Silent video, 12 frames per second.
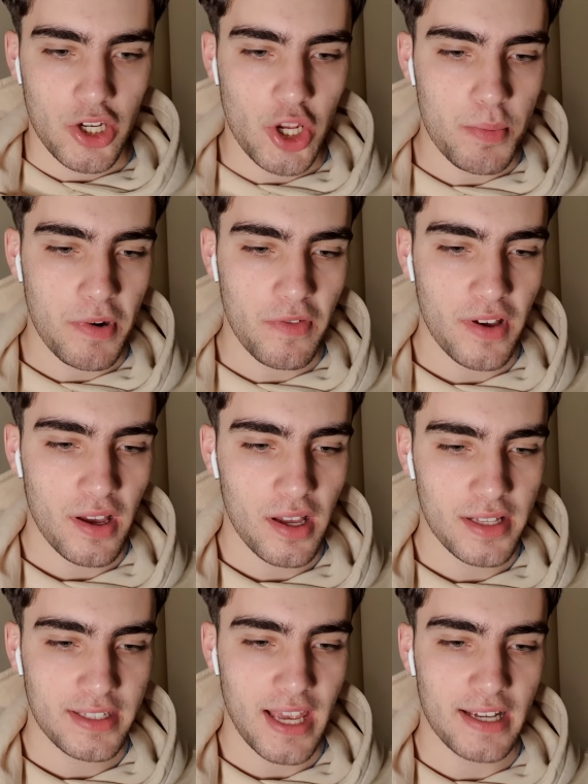Do you
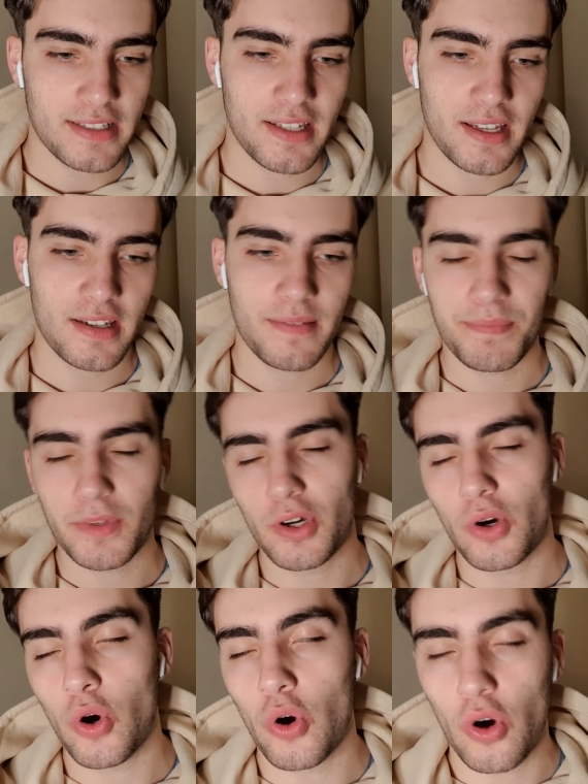prefer texting
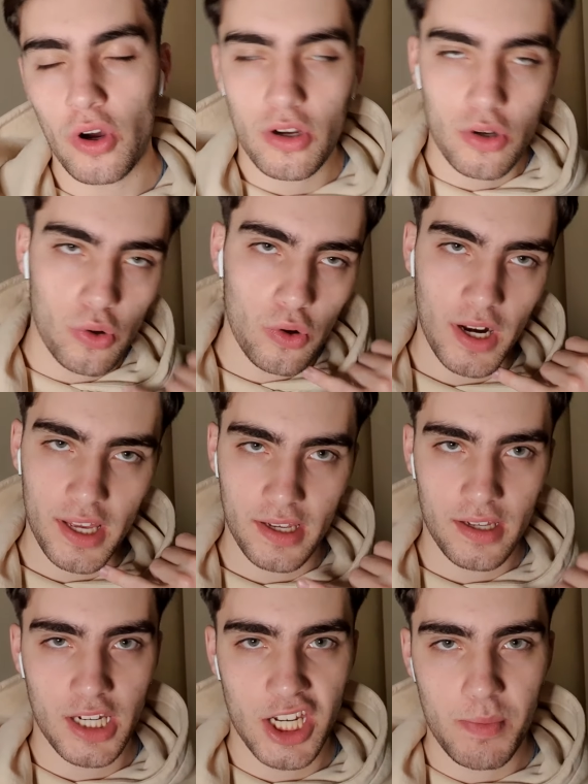or cooling?
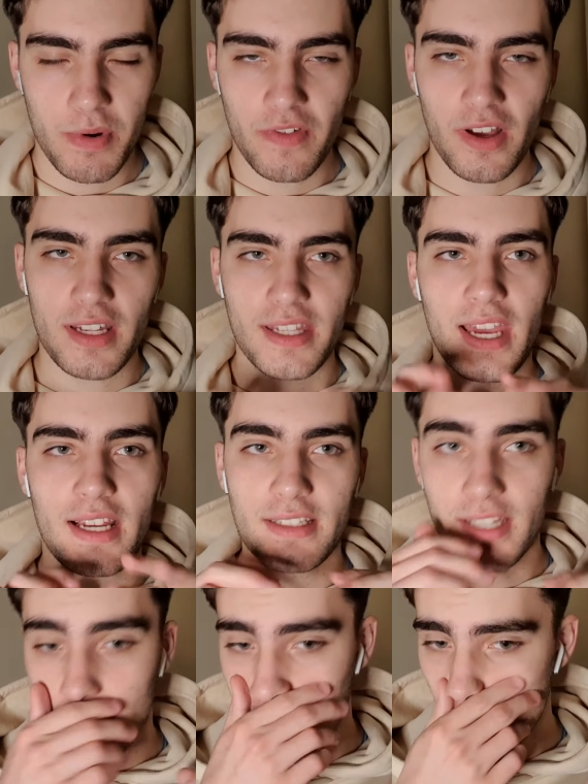Do you prefer
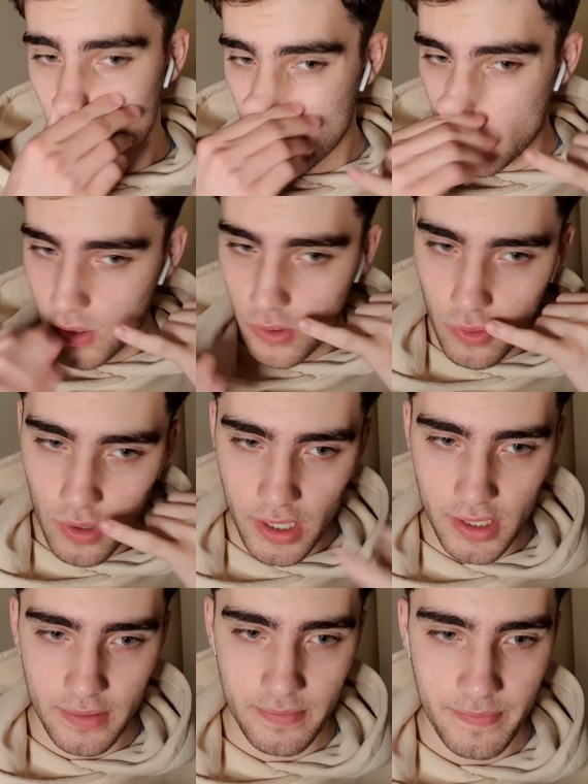texting or
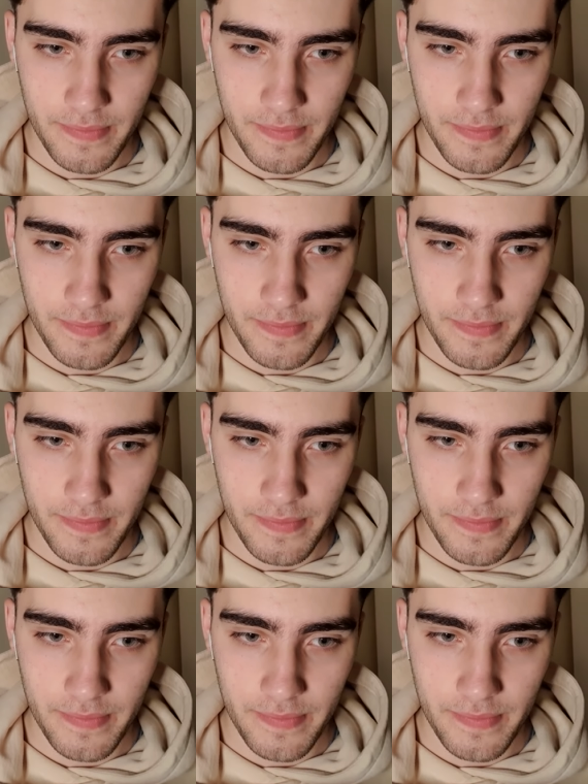cooling?